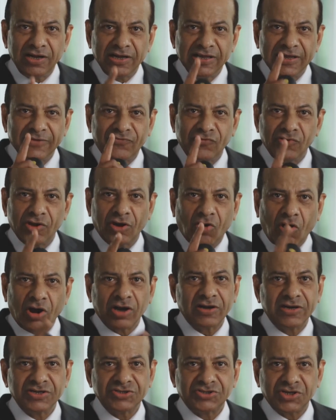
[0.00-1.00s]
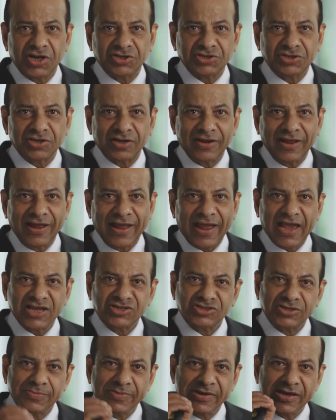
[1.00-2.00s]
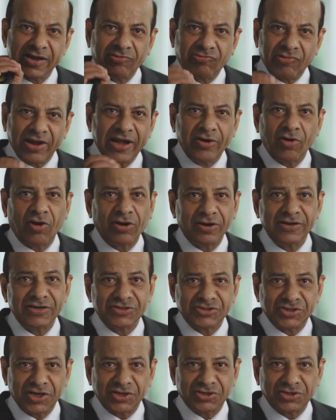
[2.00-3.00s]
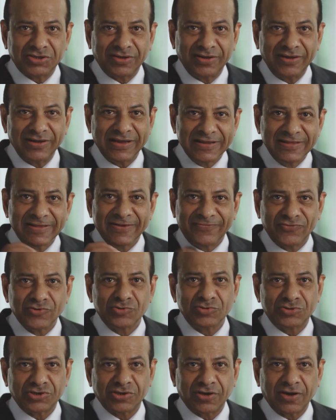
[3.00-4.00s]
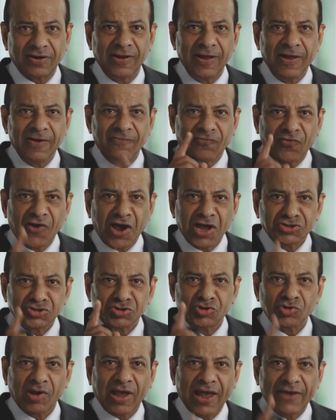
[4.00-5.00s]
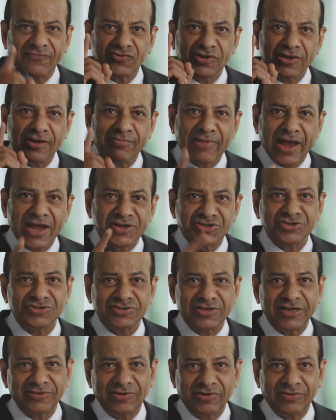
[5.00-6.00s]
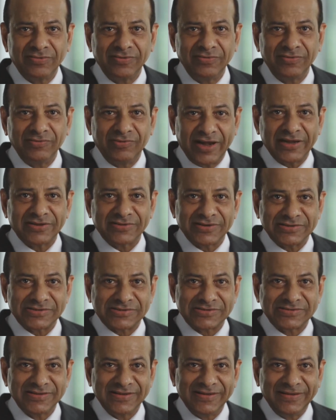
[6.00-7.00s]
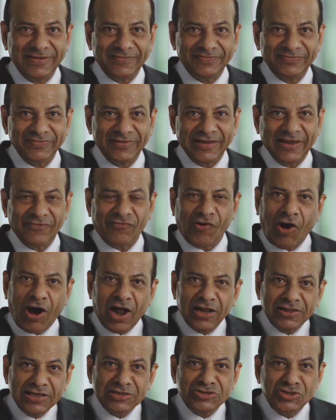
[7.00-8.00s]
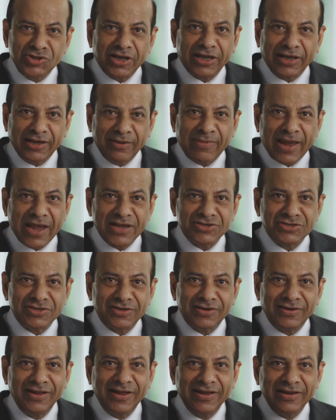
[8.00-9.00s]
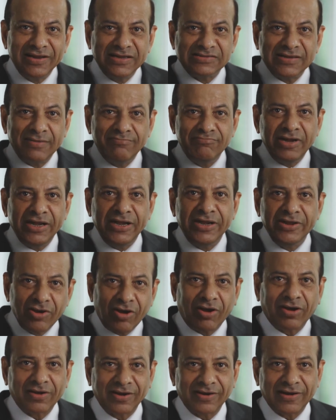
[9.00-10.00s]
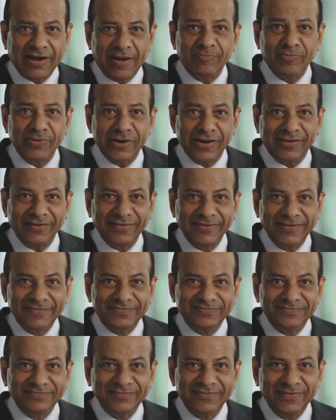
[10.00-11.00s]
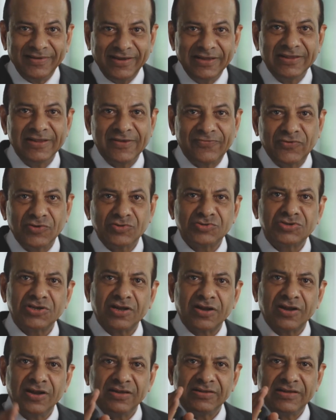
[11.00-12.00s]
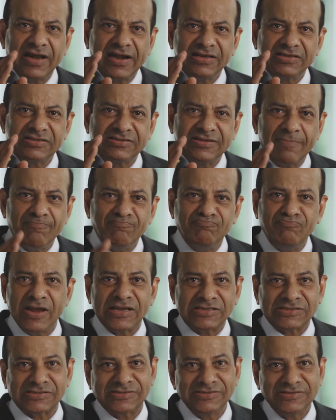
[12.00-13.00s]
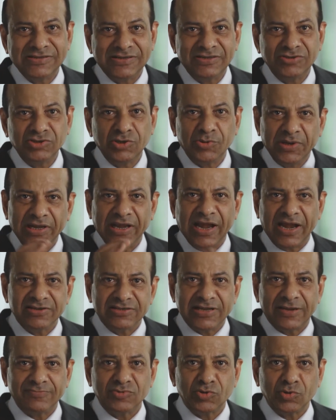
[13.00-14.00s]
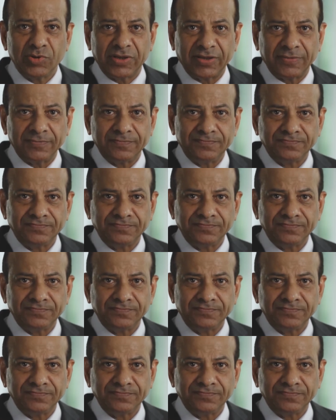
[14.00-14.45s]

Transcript: if your organization has to be a great organization in the future, first you have to imagine that greatness. If all that you can imagine is a mediocre company, in the future, that is the best you will end up doing.